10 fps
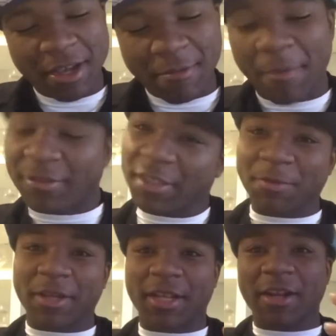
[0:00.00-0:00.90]
My most
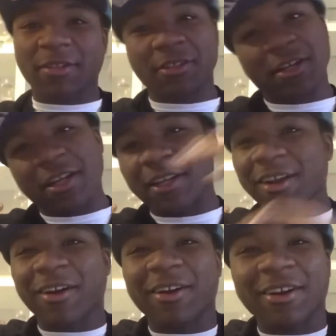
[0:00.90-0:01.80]
anticipated character.
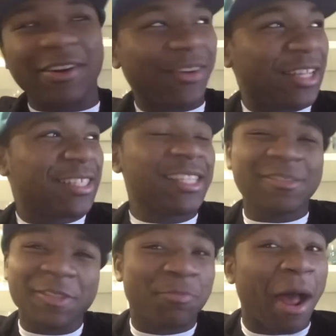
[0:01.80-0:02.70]
Y'all already know it.
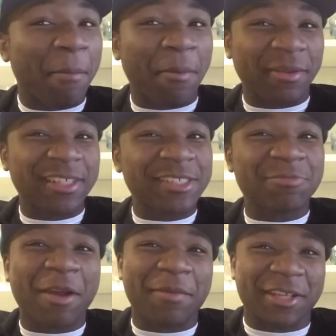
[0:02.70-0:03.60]
This one's probably this
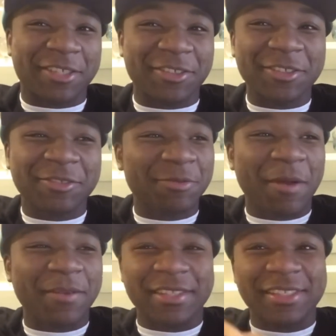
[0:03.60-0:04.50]
one's probably a, this one's
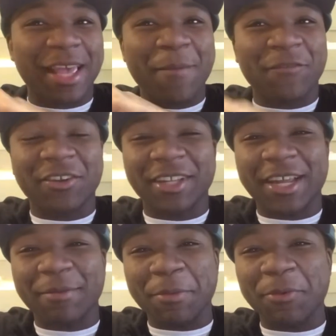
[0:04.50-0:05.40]
probably the same for a
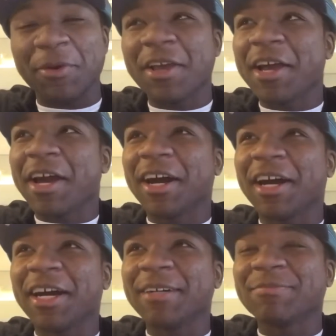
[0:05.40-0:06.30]
lot of people.
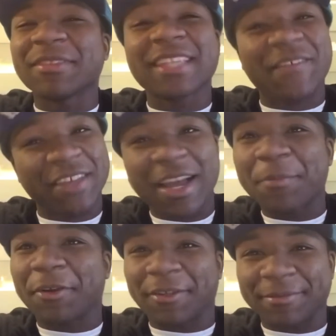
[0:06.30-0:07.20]
Um, definitely
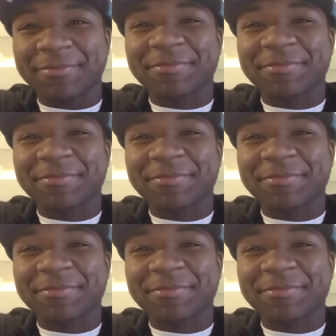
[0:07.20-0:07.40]
Eye-Brawl.